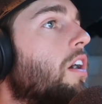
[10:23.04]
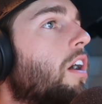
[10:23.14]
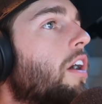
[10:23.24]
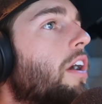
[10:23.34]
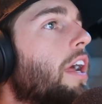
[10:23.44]

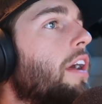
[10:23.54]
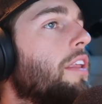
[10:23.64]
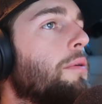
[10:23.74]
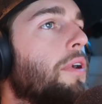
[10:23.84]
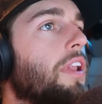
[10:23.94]
All right. I
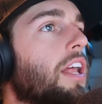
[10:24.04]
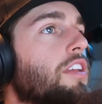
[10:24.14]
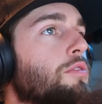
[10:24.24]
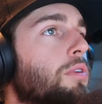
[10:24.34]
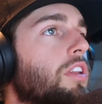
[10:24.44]
think we're on the
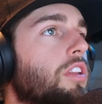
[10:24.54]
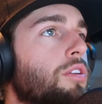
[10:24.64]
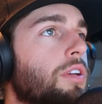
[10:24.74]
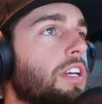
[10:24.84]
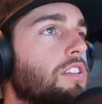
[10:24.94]
last one.
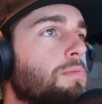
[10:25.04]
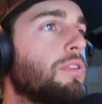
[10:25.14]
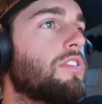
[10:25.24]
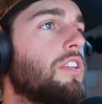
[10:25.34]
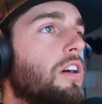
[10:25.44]
Lucas
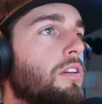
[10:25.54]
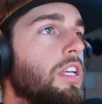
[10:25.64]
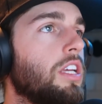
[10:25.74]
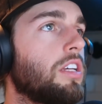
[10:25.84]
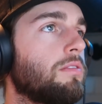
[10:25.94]

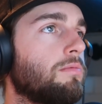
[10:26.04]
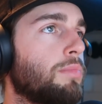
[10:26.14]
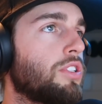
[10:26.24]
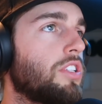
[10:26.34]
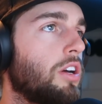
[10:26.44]
Pistone.
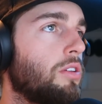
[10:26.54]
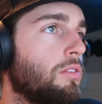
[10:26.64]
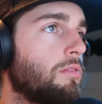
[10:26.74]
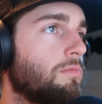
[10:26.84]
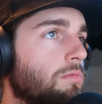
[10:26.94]

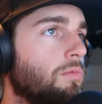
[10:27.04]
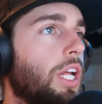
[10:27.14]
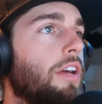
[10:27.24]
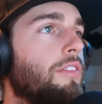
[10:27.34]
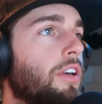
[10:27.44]
Pistone.
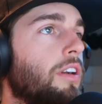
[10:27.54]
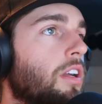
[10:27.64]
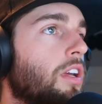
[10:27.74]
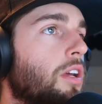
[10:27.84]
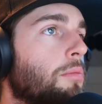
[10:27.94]
Whatever.
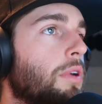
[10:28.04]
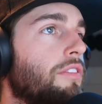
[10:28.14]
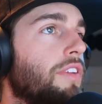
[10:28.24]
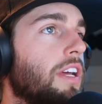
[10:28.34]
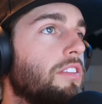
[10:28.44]
Been a
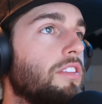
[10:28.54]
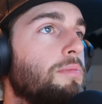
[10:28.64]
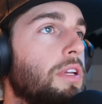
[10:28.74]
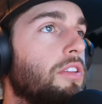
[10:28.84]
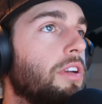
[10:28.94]
fan since
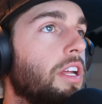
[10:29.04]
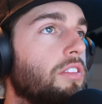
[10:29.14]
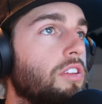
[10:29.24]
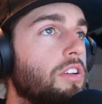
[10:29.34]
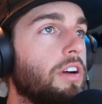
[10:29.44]
Speed 3 days,
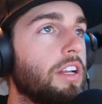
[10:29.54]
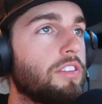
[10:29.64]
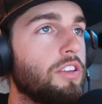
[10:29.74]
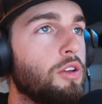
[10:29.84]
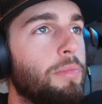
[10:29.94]
so you know I had to
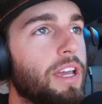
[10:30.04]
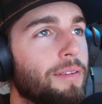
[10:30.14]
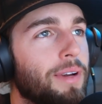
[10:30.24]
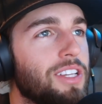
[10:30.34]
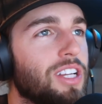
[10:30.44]
send you a pic
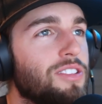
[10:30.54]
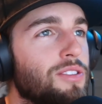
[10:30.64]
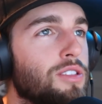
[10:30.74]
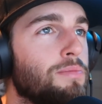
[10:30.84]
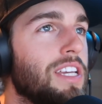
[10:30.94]
of my Gen 2
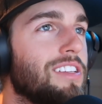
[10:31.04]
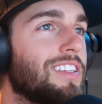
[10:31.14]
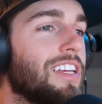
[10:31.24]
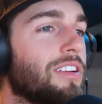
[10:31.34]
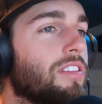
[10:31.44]
Speed to
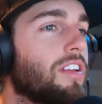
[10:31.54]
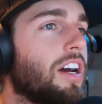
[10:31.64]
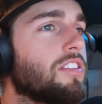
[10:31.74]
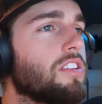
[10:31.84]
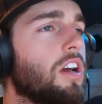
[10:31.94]
get your
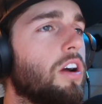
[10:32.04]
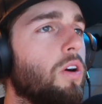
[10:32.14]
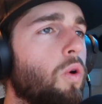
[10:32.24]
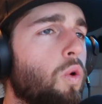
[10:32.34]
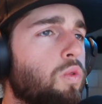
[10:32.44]
thoughts.
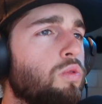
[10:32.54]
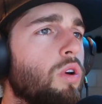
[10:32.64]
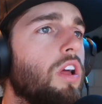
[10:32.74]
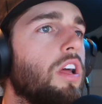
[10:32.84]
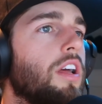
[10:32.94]
Oof.
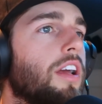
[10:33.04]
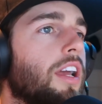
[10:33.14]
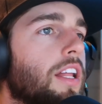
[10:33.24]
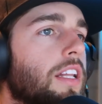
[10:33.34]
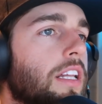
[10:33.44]

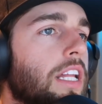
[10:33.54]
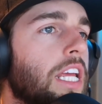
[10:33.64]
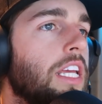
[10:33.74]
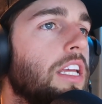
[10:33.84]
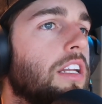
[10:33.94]

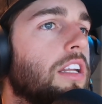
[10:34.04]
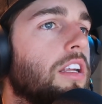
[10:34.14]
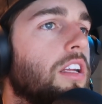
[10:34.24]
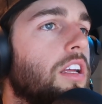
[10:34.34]
Clean.